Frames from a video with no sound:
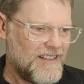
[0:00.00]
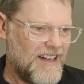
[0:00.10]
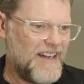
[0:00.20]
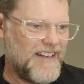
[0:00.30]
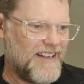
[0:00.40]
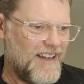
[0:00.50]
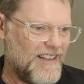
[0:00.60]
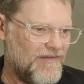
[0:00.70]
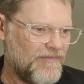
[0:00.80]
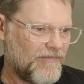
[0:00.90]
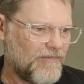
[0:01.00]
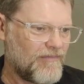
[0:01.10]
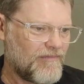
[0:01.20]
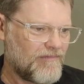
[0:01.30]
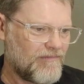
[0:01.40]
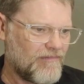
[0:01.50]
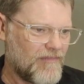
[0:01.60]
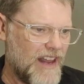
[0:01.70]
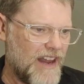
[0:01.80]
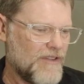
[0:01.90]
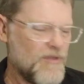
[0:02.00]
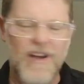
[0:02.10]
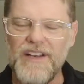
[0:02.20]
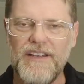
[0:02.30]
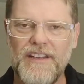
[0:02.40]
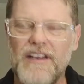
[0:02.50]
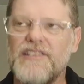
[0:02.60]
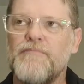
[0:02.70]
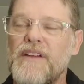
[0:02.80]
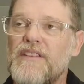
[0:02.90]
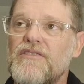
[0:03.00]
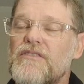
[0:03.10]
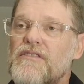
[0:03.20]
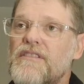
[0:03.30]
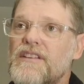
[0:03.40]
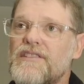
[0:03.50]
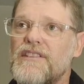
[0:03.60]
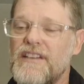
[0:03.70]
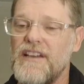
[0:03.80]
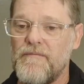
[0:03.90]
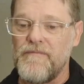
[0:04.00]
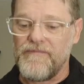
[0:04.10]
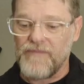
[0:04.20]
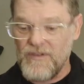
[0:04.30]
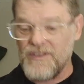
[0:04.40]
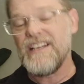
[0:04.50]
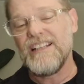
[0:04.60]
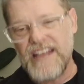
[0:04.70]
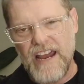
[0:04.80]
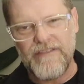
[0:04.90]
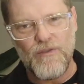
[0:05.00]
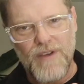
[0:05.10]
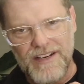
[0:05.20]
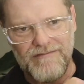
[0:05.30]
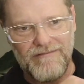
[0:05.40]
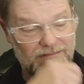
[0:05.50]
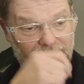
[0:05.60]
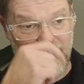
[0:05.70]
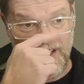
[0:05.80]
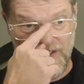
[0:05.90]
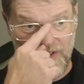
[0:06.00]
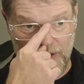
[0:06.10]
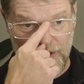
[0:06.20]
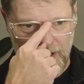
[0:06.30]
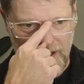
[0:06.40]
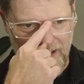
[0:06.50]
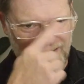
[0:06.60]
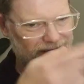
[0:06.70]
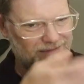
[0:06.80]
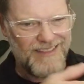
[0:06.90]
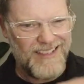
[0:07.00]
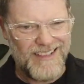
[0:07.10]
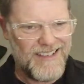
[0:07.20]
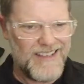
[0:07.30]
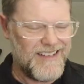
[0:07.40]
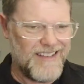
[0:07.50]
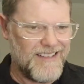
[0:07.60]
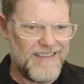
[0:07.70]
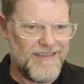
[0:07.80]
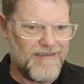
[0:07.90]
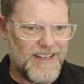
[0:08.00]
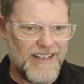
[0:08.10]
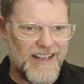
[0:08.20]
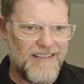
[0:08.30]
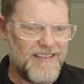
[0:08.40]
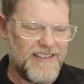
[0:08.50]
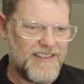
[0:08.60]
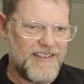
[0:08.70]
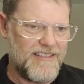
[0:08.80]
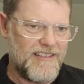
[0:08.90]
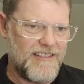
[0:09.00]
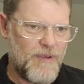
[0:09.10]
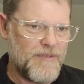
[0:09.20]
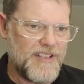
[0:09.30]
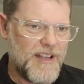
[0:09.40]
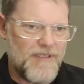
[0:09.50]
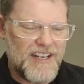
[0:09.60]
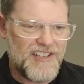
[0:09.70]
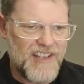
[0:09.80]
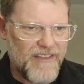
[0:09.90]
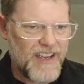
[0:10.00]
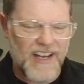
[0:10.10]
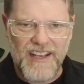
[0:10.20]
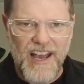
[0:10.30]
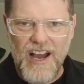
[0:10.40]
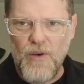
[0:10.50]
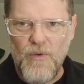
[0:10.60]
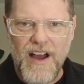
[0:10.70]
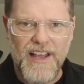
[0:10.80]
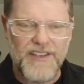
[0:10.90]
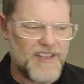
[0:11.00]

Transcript: I don't know. Everyone that I speak to thinks, well, nearly everyone is just thinking, you know, it's probably something that's never going to go away.